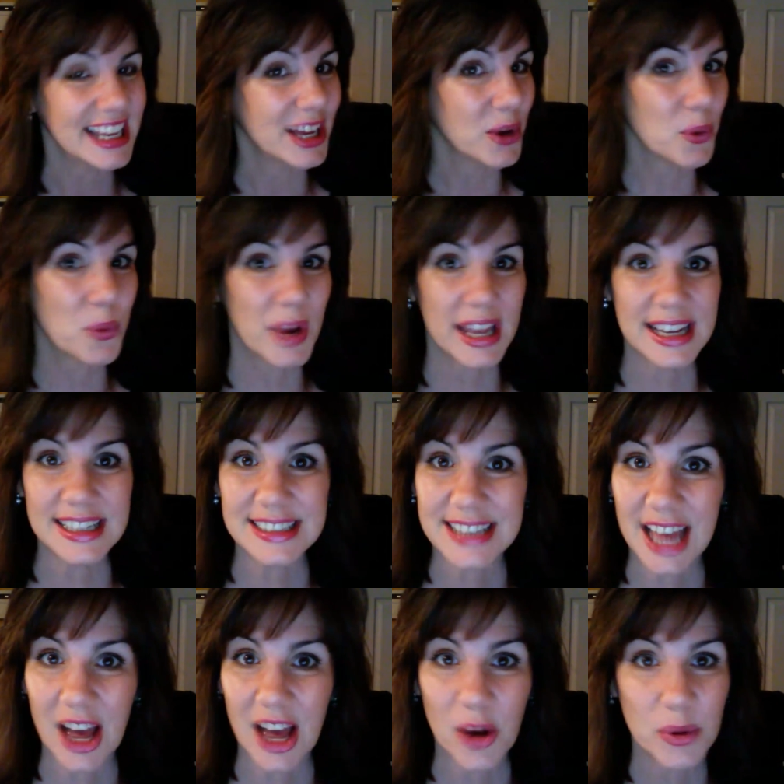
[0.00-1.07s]
When in
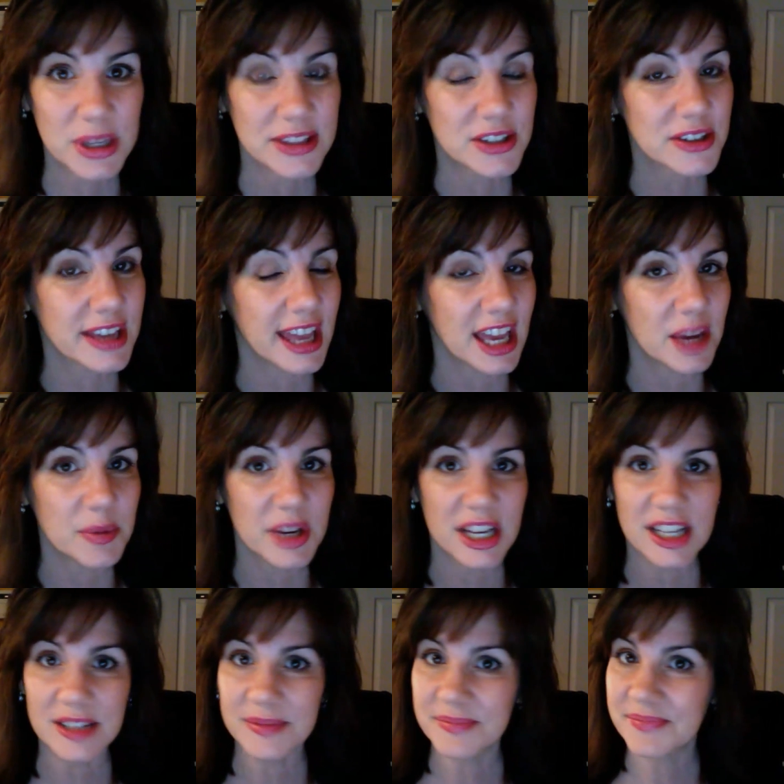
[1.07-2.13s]
doubt with your
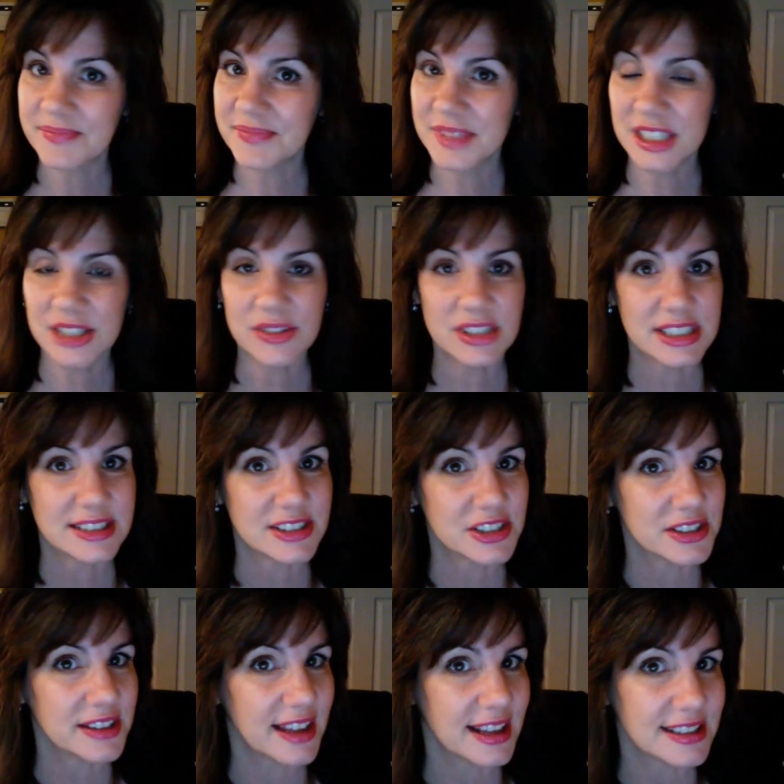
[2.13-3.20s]
camera, you just
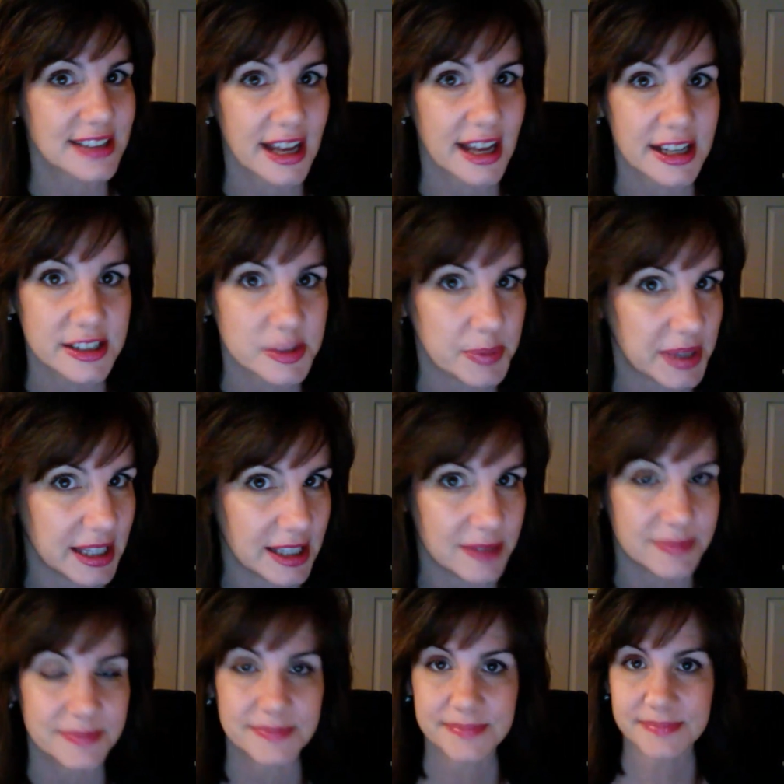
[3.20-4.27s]
turn that dial to P.
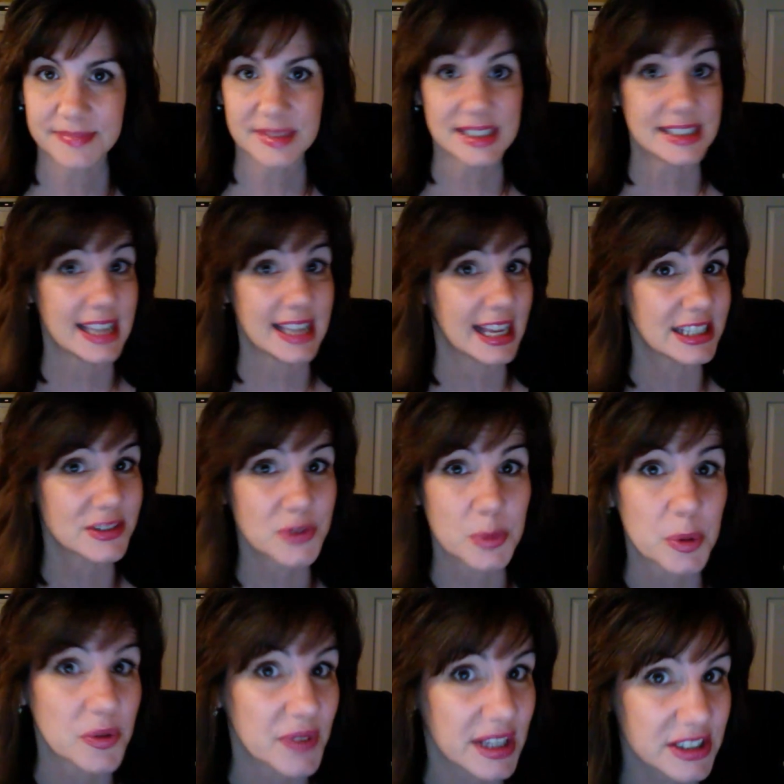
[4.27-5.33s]
Stands for
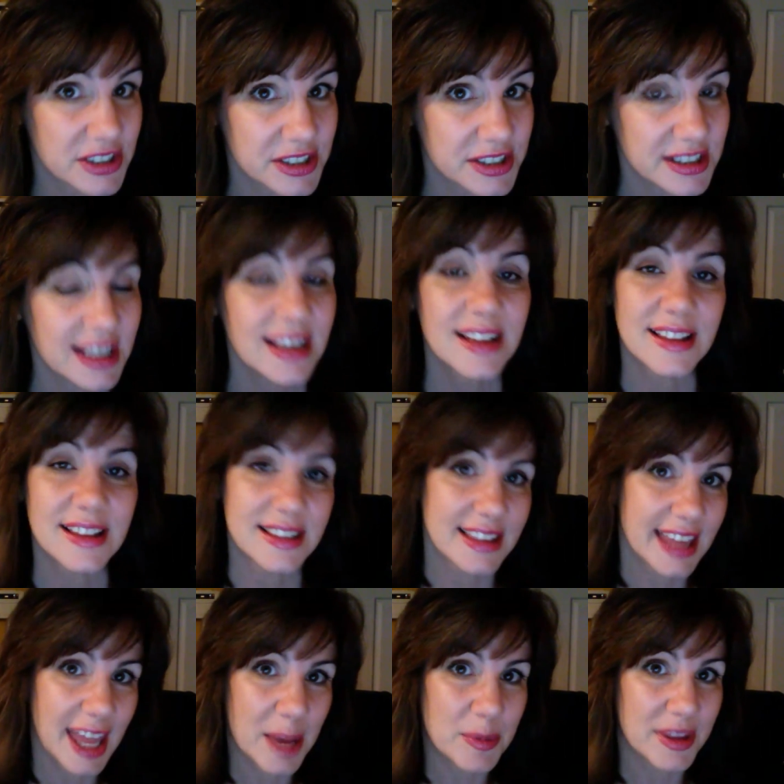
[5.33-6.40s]
professional. Let the
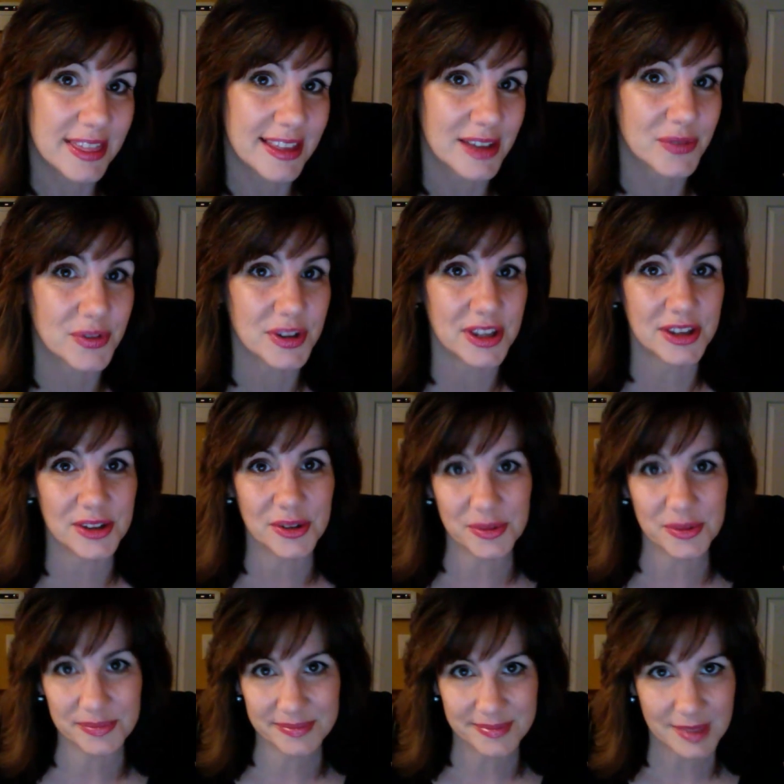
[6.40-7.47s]
camera think for you
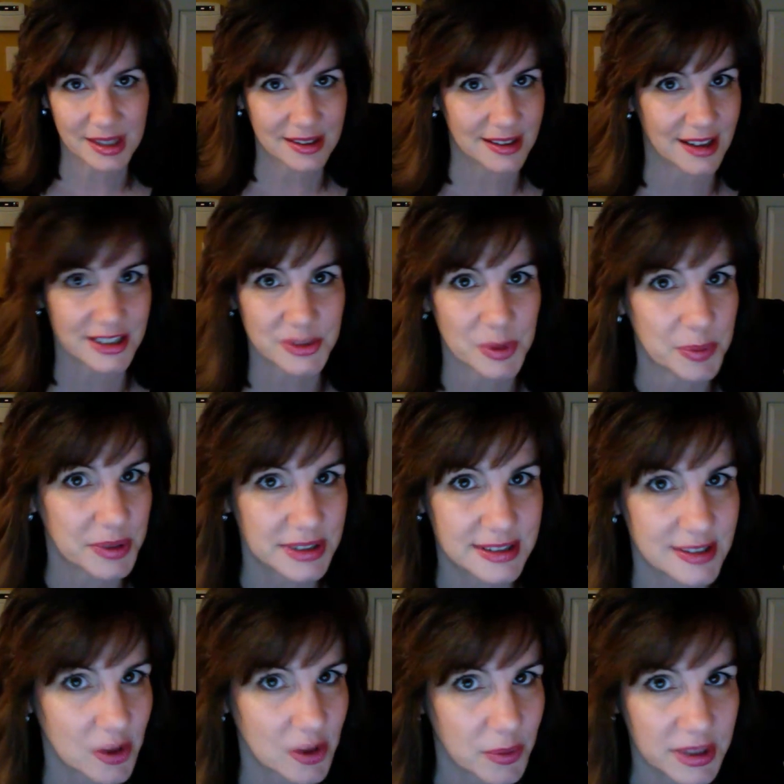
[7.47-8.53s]
gosh, we put
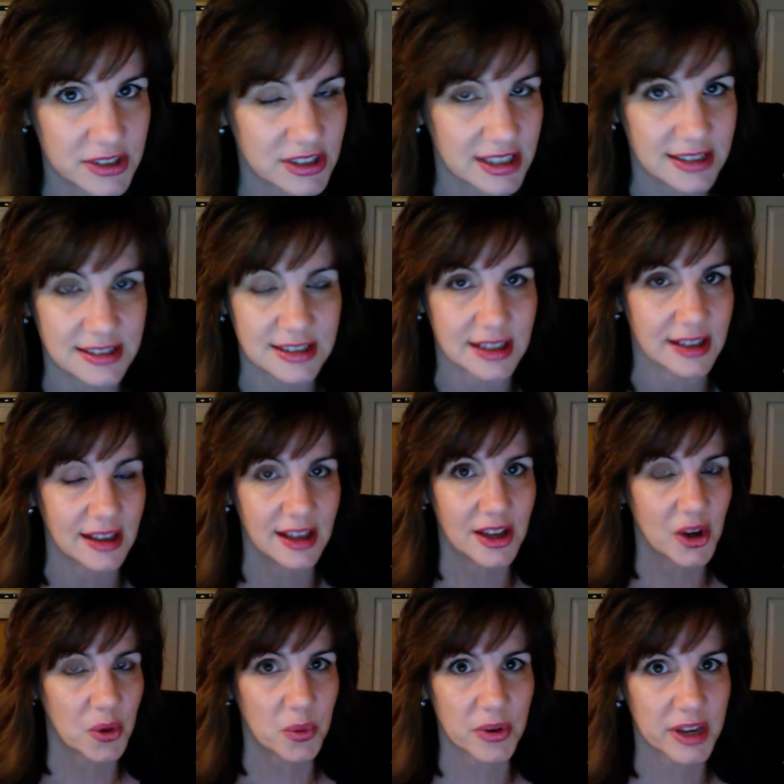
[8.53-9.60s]
so much into
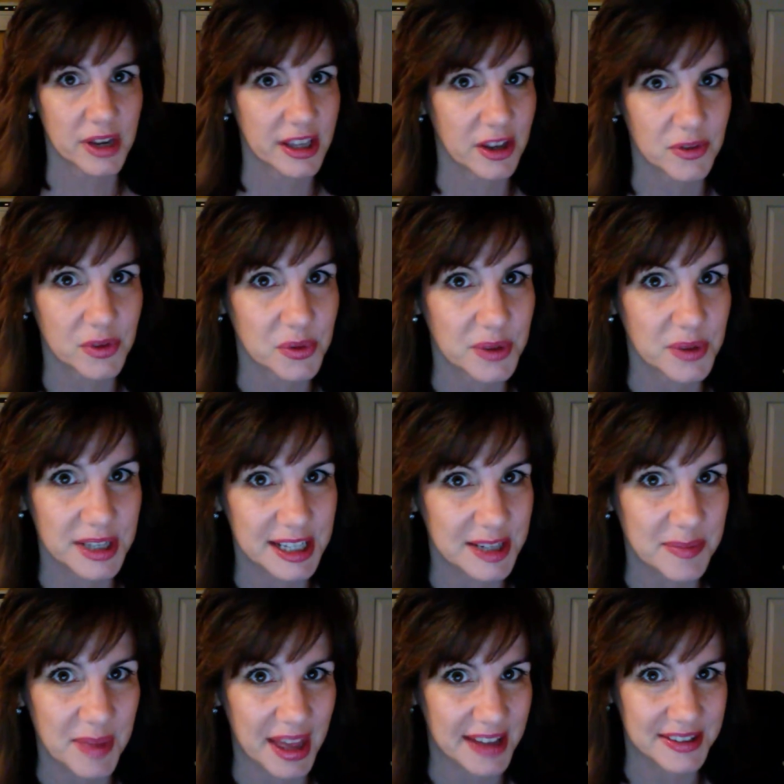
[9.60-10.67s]
worrying over reading
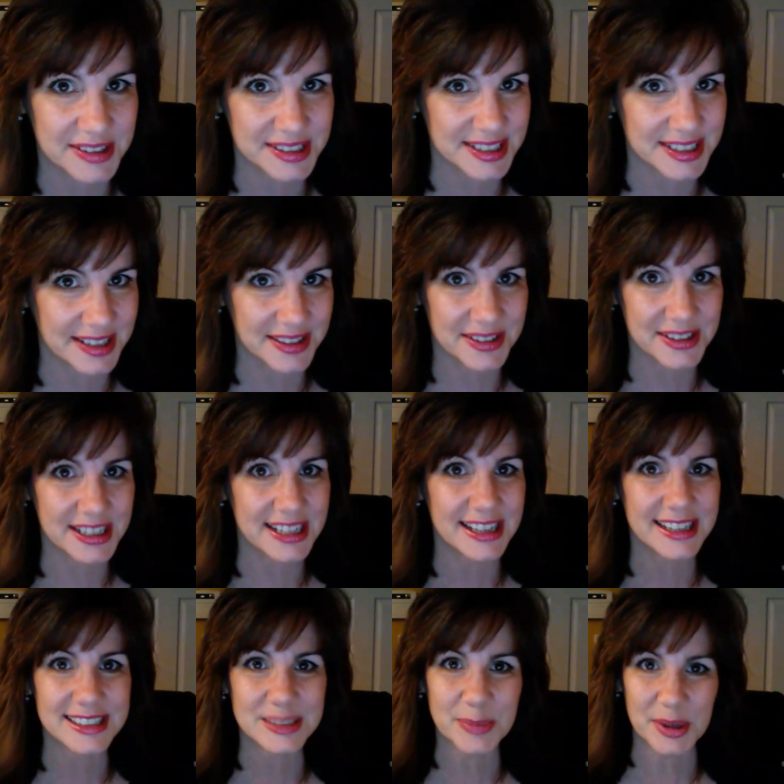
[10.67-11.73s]
manuals and learning
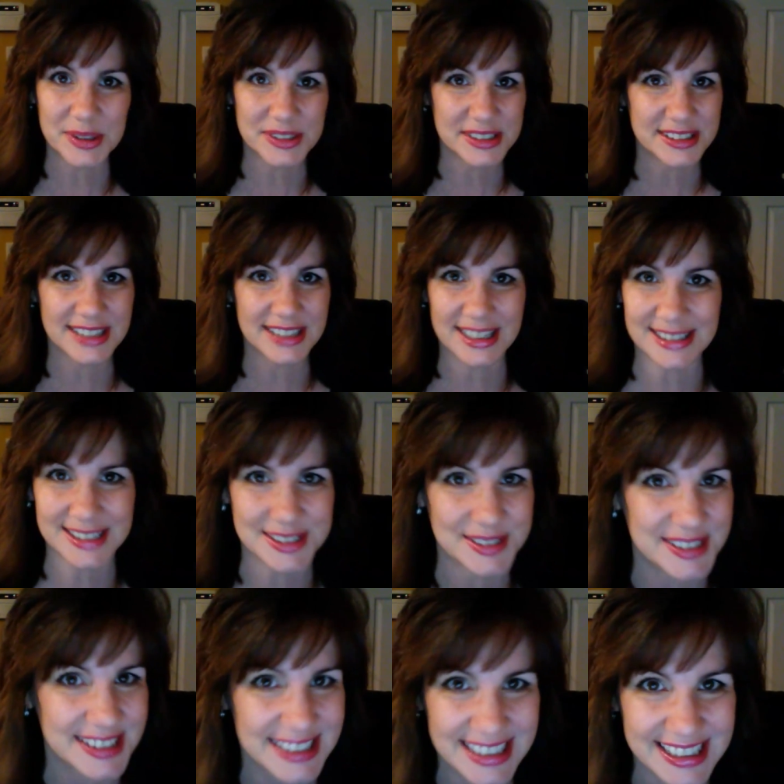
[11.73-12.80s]
exposures. That's so
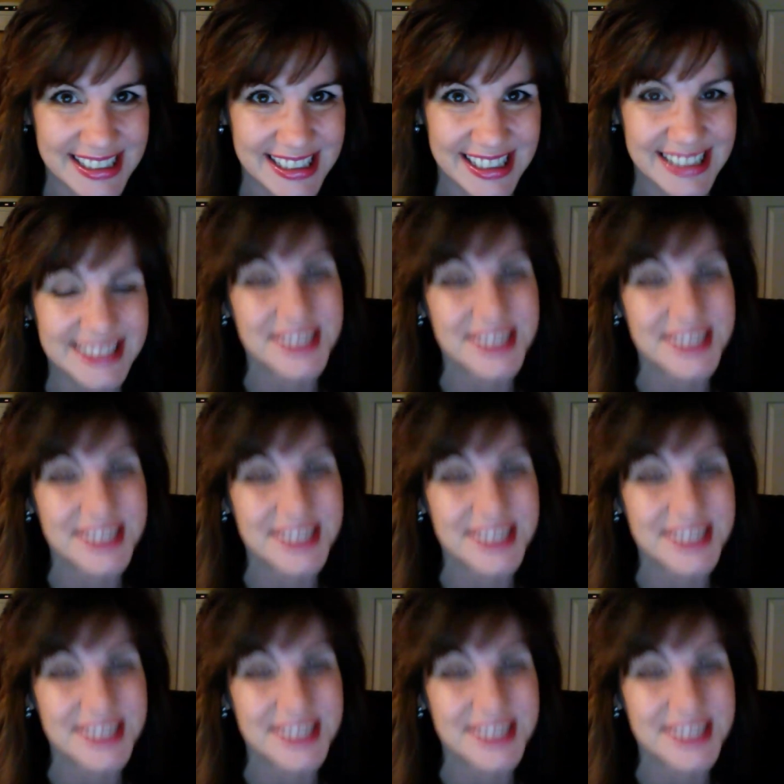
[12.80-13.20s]
silly.